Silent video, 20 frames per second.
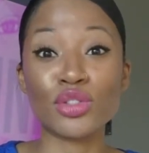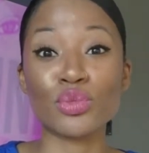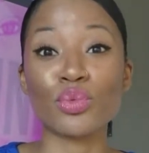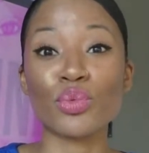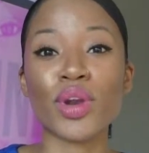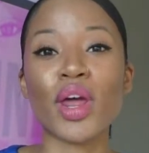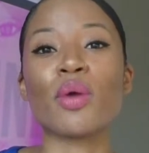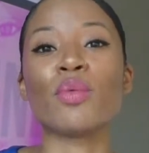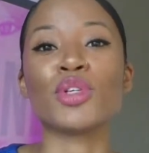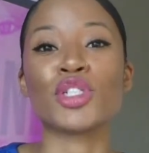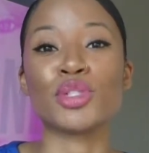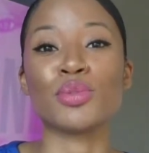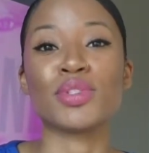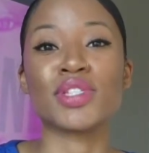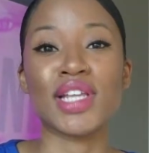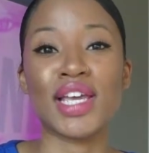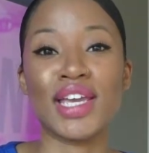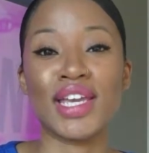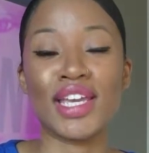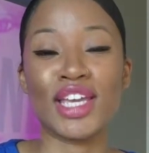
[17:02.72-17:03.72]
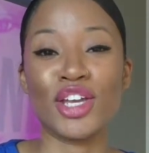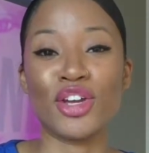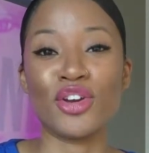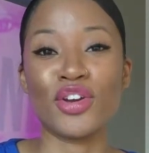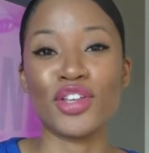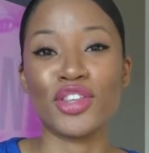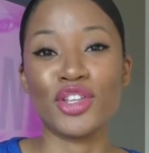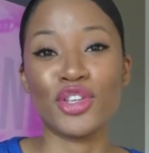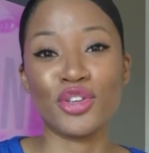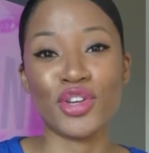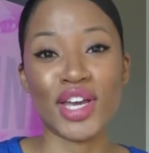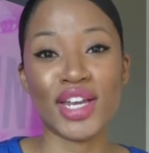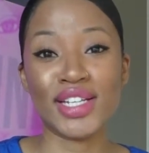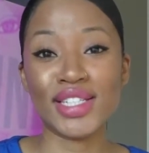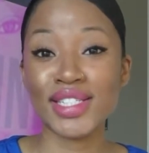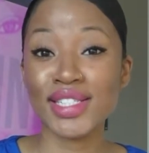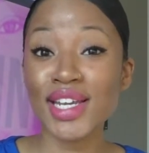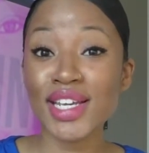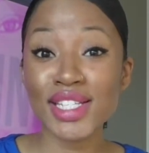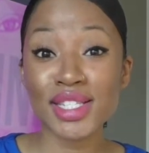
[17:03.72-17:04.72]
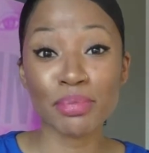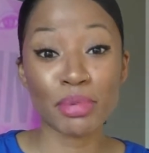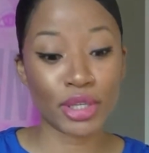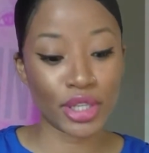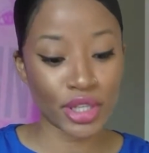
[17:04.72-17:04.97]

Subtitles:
what I wish it was like here in the United States. But